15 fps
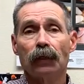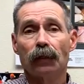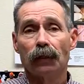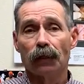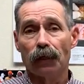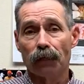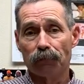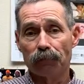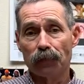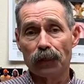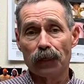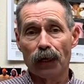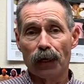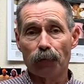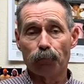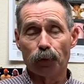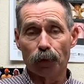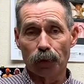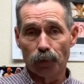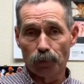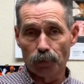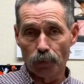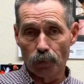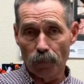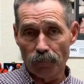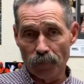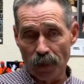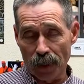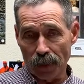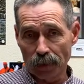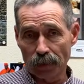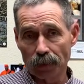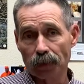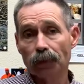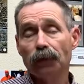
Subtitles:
the FDA put into effect